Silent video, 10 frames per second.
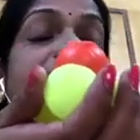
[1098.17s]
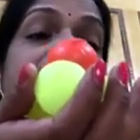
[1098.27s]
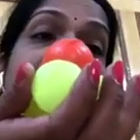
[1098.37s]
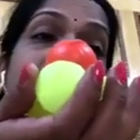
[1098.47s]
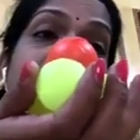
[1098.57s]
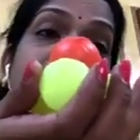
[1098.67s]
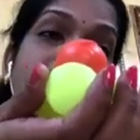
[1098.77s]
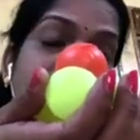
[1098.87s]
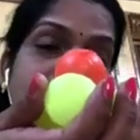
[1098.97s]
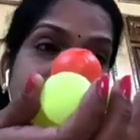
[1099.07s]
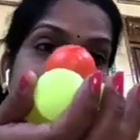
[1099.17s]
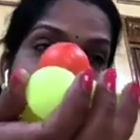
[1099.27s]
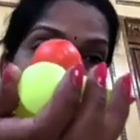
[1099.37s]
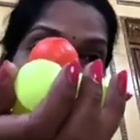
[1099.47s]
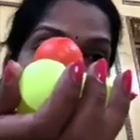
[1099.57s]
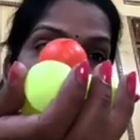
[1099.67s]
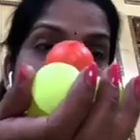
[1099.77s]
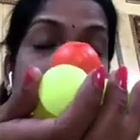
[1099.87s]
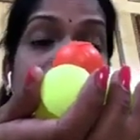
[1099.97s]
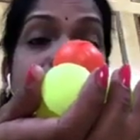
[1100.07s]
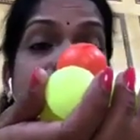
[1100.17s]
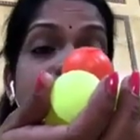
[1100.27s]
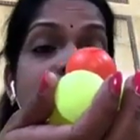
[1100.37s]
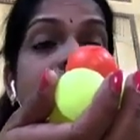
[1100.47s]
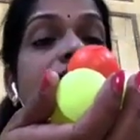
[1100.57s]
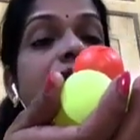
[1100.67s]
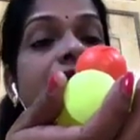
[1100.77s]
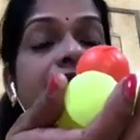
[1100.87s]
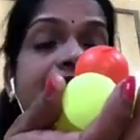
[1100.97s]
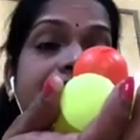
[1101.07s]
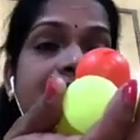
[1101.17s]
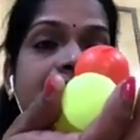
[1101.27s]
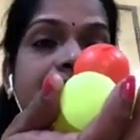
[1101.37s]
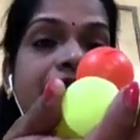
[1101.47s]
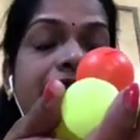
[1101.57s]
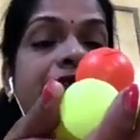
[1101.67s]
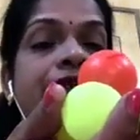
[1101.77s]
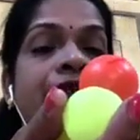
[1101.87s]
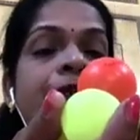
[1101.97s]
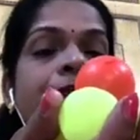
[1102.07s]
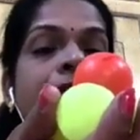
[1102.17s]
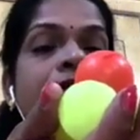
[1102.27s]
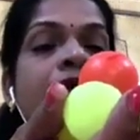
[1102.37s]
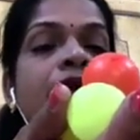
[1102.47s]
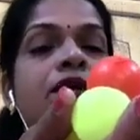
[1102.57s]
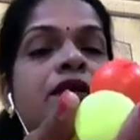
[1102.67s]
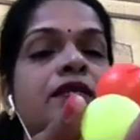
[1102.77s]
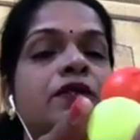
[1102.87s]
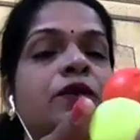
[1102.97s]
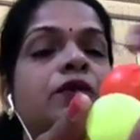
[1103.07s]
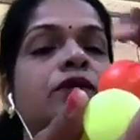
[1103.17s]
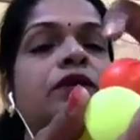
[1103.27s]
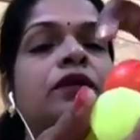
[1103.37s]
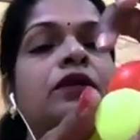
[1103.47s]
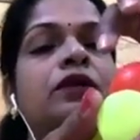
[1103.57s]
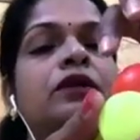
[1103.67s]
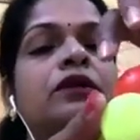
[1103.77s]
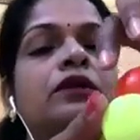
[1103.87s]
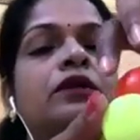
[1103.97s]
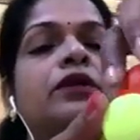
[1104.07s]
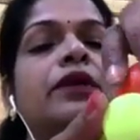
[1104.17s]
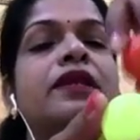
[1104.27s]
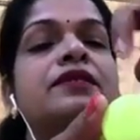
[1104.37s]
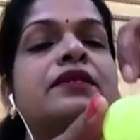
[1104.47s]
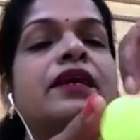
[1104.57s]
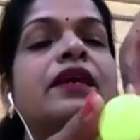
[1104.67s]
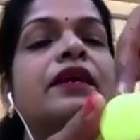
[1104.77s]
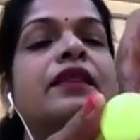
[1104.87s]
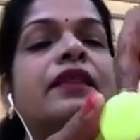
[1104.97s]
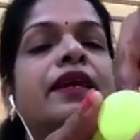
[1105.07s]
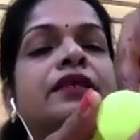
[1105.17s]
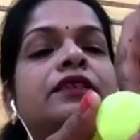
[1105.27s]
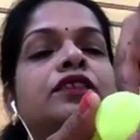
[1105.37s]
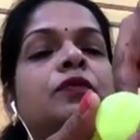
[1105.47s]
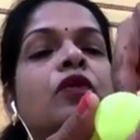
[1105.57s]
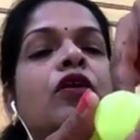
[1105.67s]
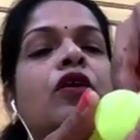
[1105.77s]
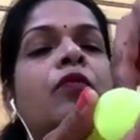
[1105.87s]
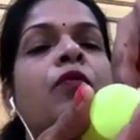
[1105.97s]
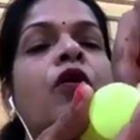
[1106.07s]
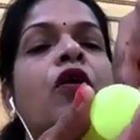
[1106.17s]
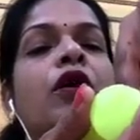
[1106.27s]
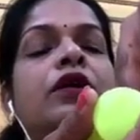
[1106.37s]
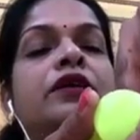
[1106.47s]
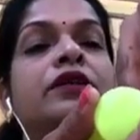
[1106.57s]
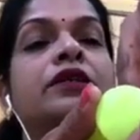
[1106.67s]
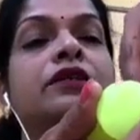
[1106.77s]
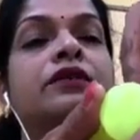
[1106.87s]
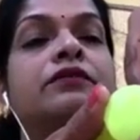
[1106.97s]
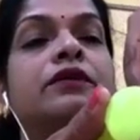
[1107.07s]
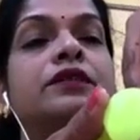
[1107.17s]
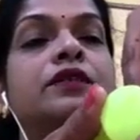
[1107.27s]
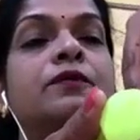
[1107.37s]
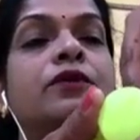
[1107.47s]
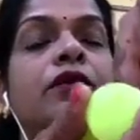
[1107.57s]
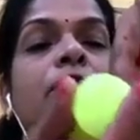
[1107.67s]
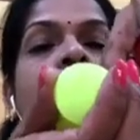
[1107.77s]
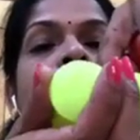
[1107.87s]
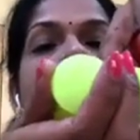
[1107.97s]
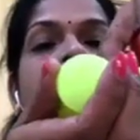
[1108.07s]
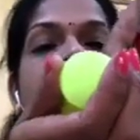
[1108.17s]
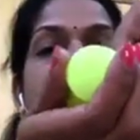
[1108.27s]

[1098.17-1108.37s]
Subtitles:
a tetrahedron. You are getting a tetrahedron. So, you can see that small ball here, one small